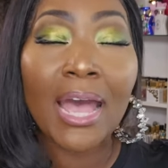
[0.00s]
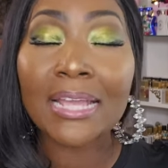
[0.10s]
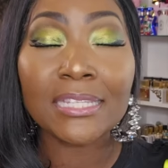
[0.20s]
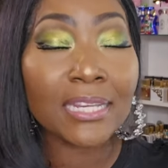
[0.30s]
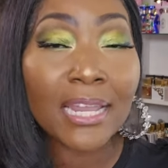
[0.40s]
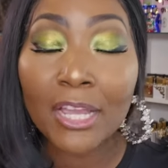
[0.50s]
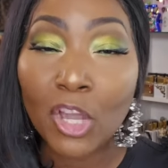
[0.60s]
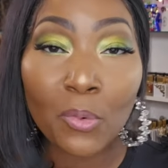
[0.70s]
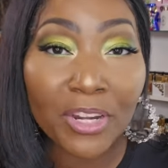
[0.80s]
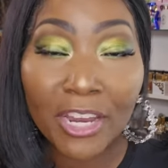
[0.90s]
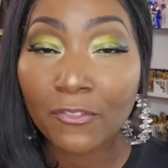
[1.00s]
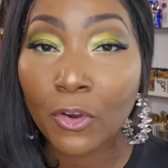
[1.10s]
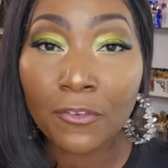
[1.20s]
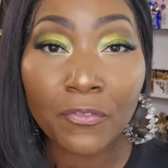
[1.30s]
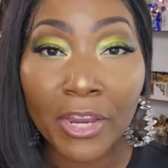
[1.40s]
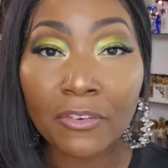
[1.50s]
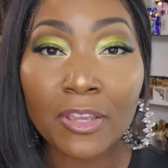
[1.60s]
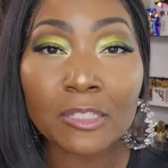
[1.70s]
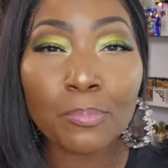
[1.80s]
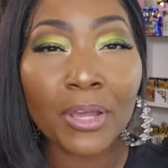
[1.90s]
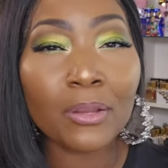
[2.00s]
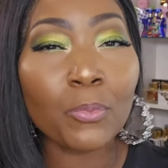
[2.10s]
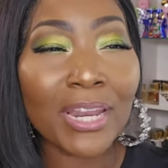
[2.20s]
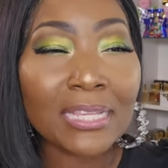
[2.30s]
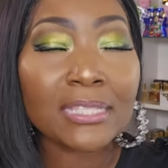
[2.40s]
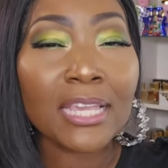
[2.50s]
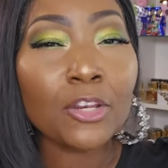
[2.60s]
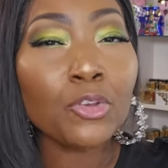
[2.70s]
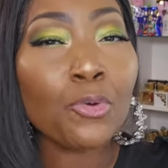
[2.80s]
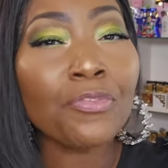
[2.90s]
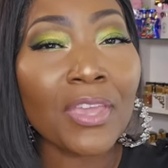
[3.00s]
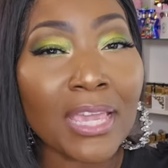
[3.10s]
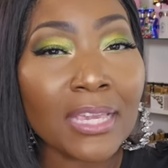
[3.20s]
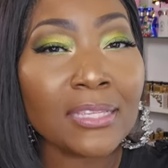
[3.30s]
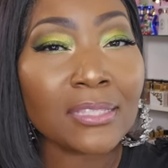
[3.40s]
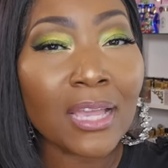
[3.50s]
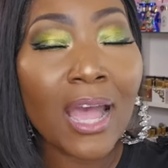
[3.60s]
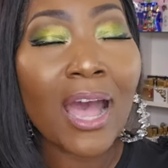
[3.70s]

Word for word: I did not go in there for a fragrance, but when I see new things,